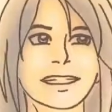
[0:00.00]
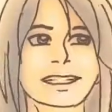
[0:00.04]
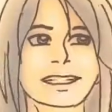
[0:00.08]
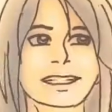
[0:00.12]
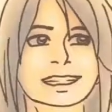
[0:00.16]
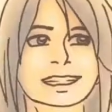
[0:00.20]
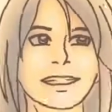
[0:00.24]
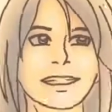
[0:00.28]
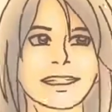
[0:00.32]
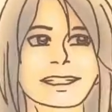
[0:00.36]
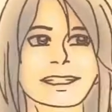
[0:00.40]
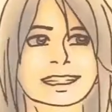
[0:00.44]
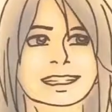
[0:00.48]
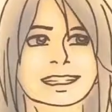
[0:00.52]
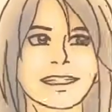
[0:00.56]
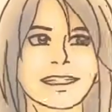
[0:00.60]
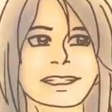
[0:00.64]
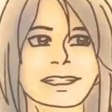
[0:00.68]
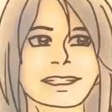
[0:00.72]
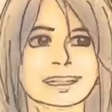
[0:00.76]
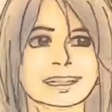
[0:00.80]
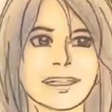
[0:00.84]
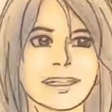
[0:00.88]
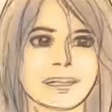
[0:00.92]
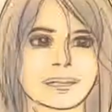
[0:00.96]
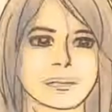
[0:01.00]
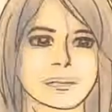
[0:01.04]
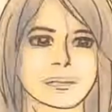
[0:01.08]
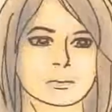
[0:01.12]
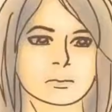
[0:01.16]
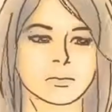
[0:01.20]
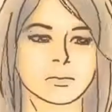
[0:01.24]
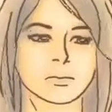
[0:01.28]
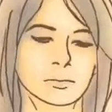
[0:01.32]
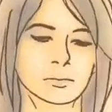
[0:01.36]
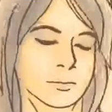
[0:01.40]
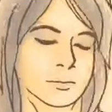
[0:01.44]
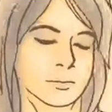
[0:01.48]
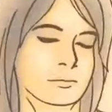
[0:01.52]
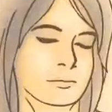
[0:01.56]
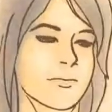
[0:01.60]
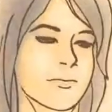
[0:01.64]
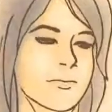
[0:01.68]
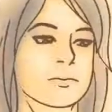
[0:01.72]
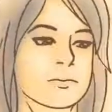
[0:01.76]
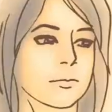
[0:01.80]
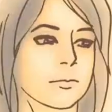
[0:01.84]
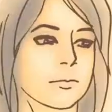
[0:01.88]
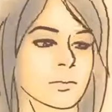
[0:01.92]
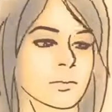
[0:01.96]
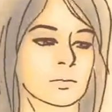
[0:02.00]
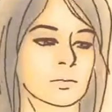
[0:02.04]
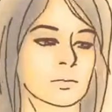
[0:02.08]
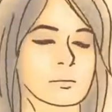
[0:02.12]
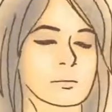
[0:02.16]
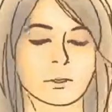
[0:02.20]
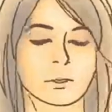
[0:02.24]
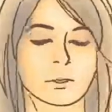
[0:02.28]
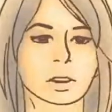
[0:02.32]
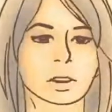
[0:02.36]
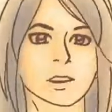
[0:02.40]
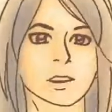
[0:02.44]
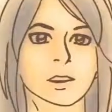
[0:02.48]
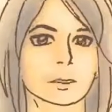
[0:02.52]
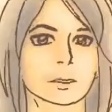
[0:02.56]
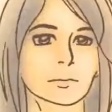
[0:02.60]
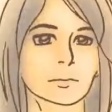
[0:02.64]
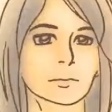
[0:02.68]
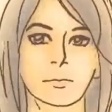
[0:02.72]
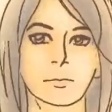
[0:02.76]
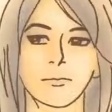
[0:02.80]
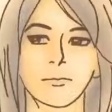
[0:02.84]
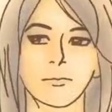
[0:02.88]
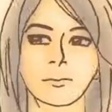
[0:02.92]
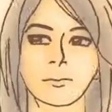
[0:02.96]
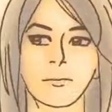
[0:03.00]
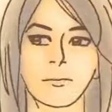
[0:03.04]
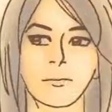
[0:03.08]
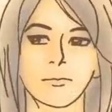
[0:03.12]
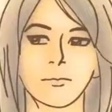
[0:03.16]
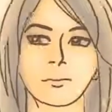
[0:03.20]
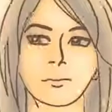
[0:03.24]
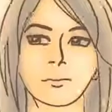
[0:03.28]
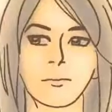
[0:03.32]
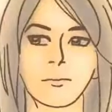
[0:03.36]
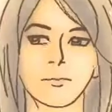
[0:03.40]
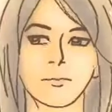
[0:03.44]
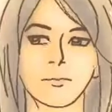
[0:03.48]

Different? Like, I don't know, not as weird.